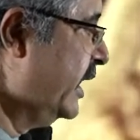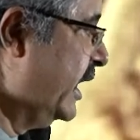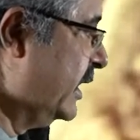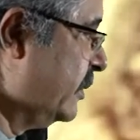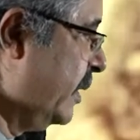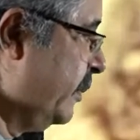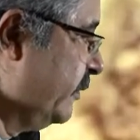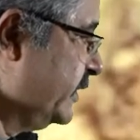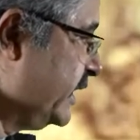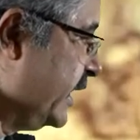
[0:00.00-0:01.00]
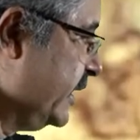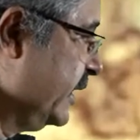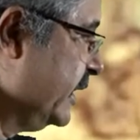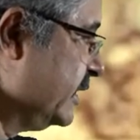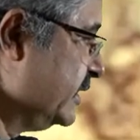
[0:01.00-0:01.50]
And remember, we said
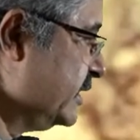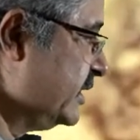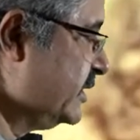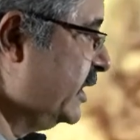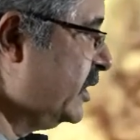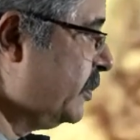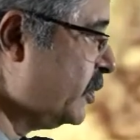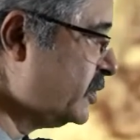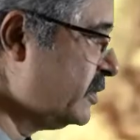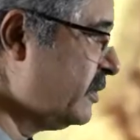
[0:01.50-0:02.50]
this is the center portion of the